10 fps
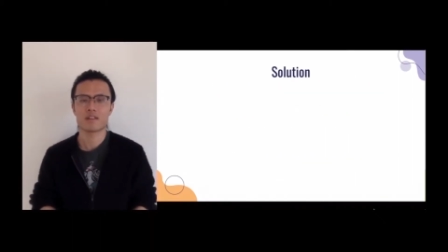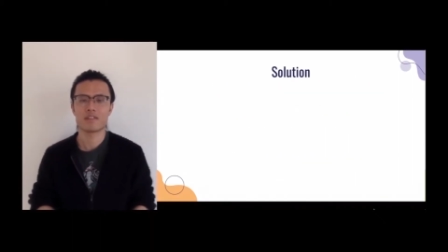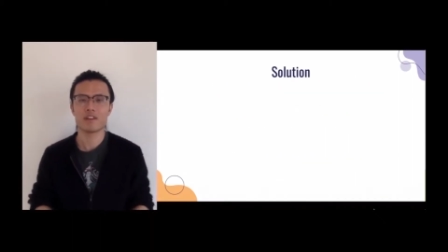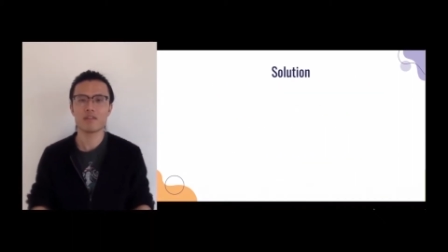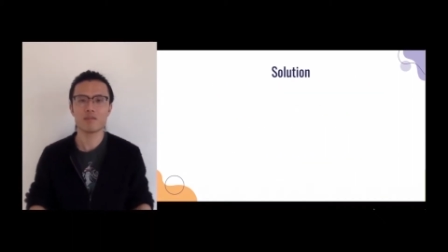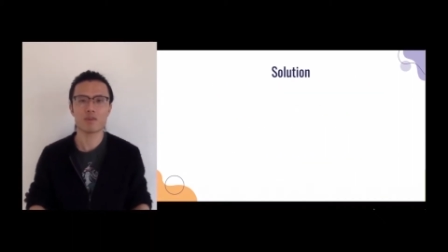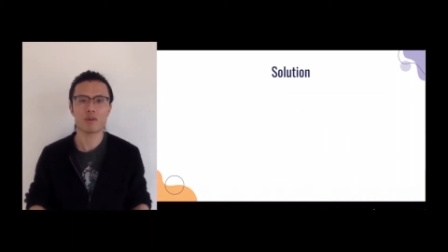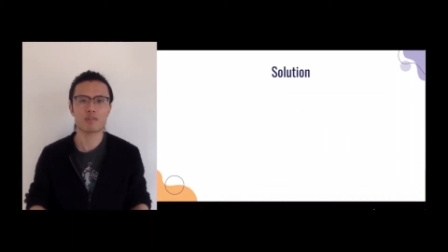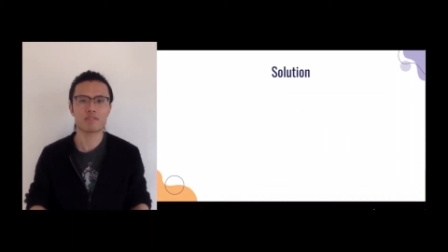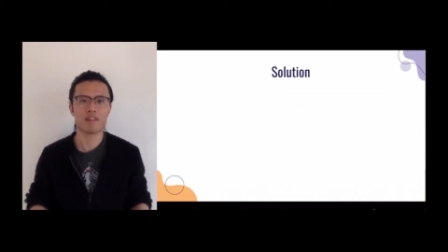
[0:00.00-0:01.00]

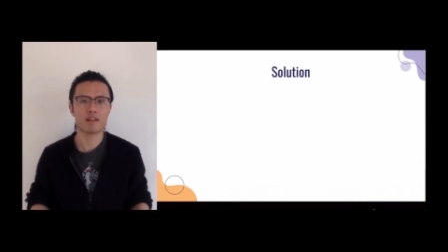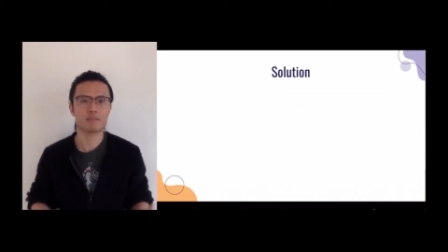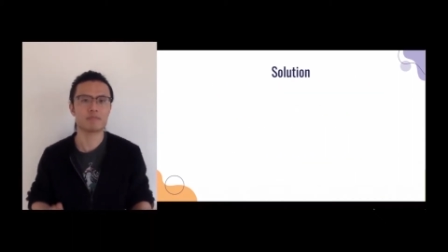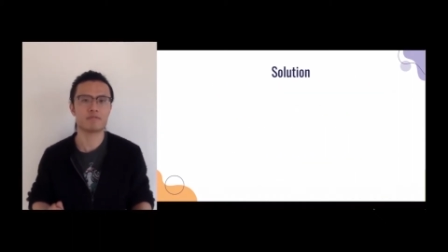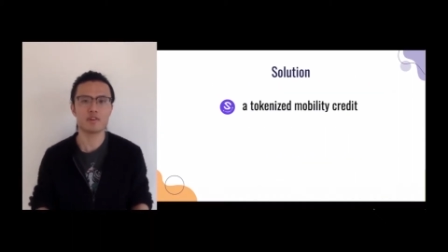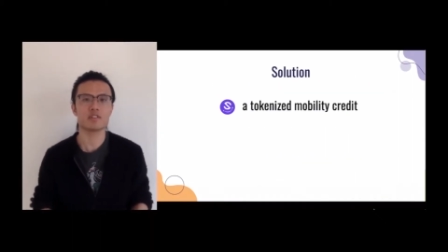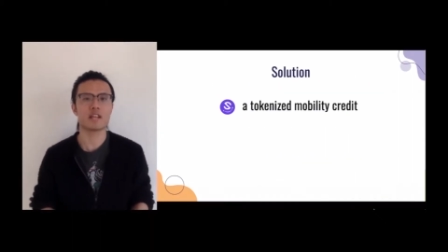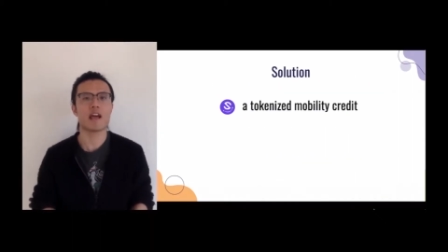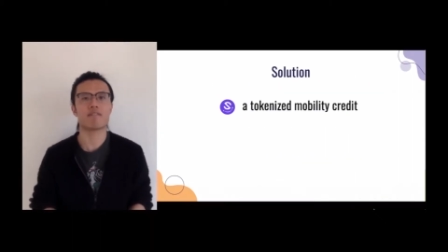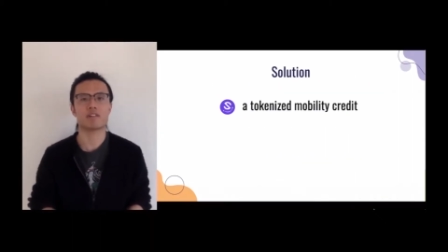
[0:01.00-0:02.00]
Therefore, we developed the
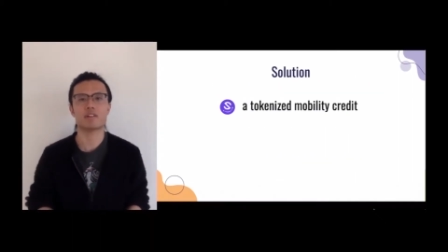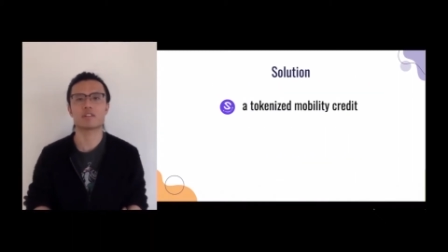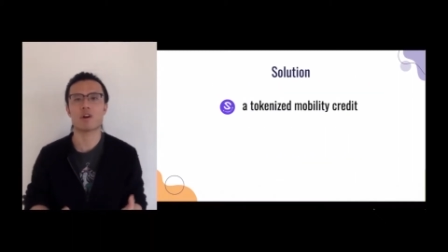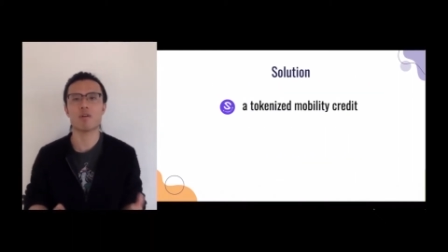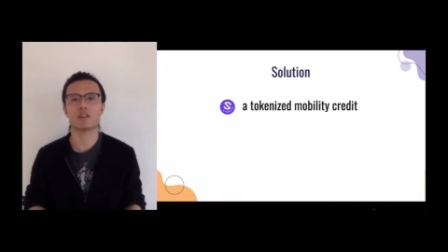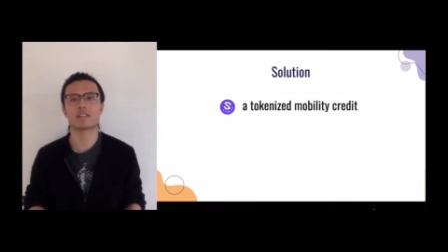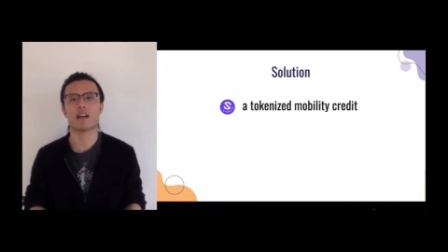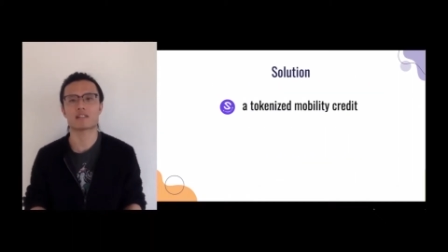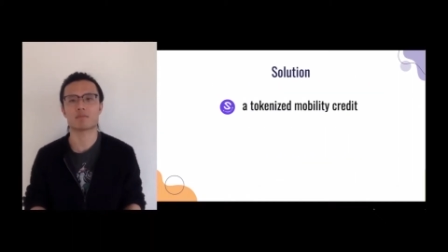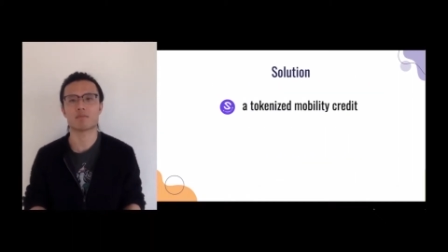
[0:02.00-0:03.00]
first ever
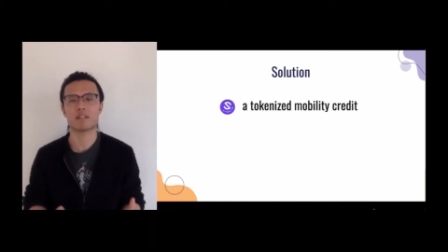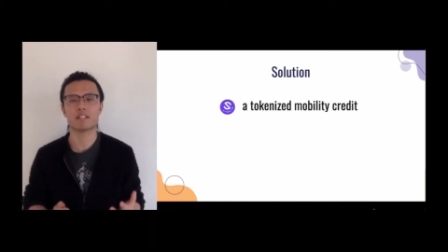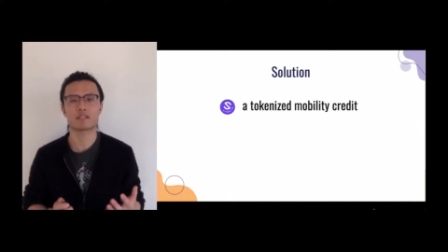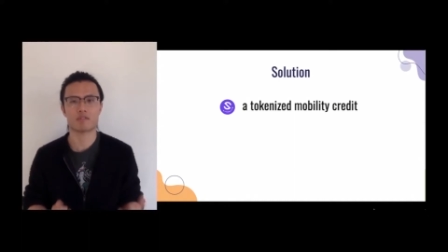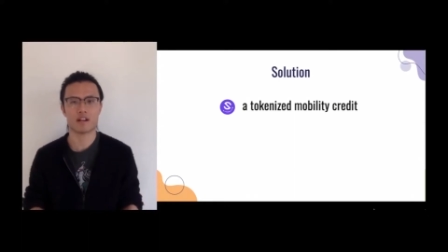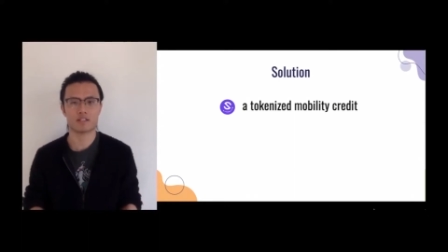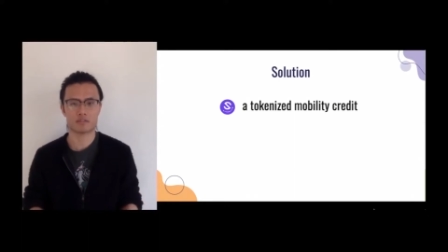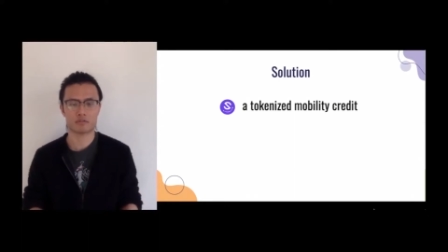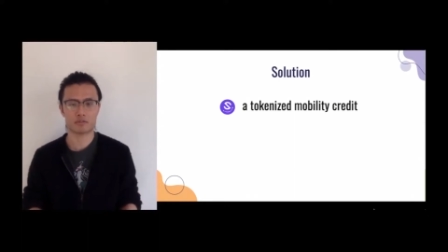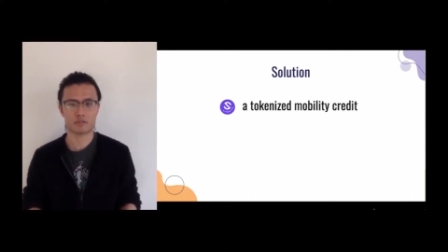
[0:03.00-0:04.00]
tokenized mobility credit
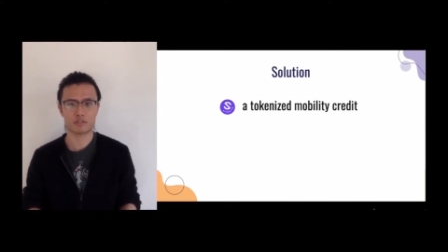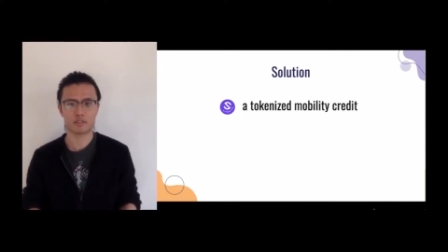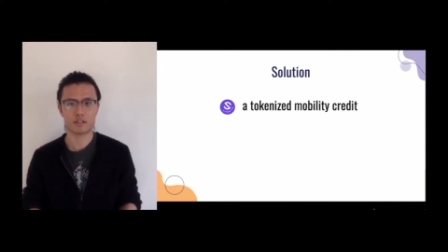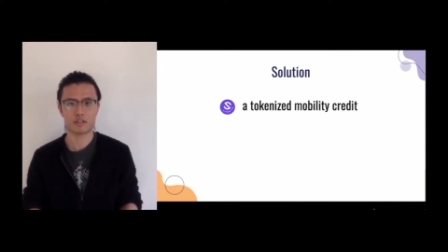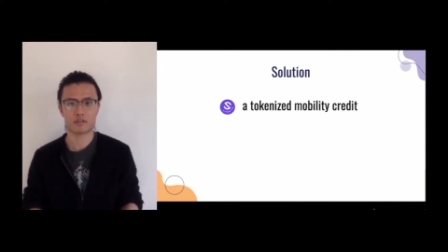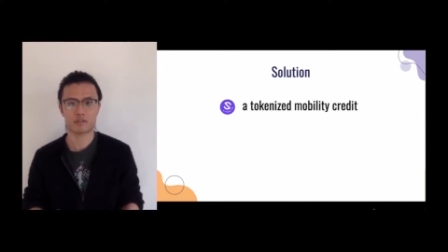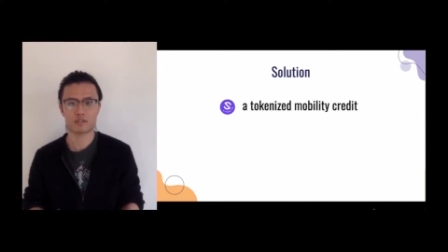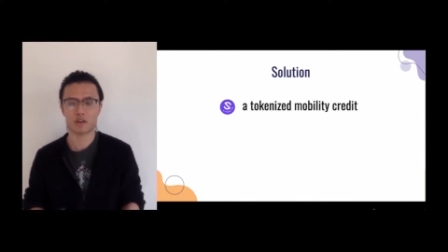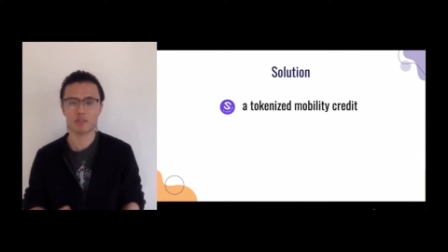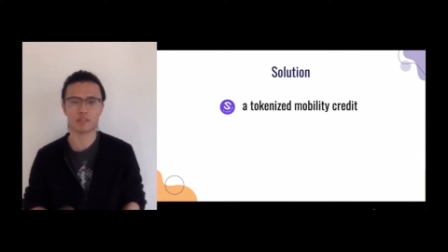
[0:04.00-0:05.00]
solution to
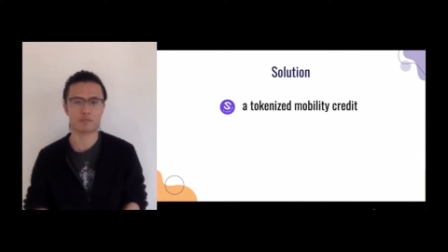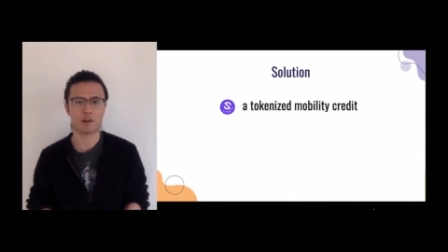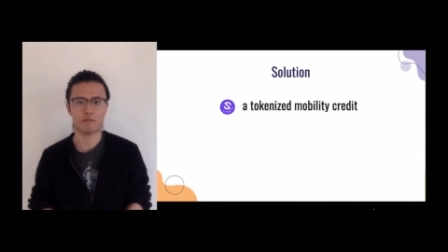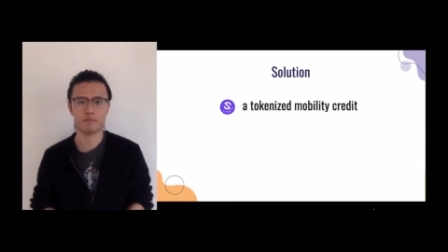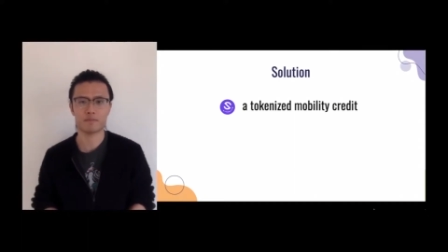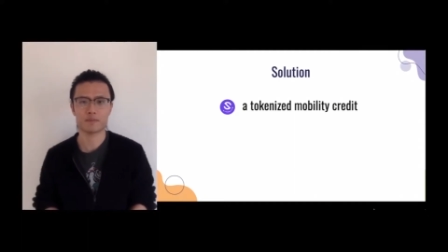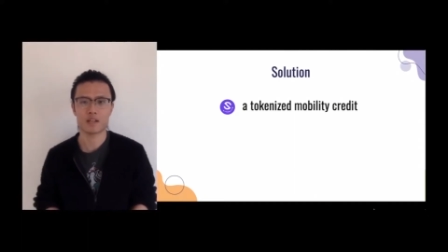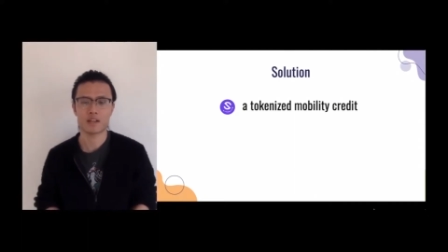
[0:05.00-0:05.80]
solve this problem,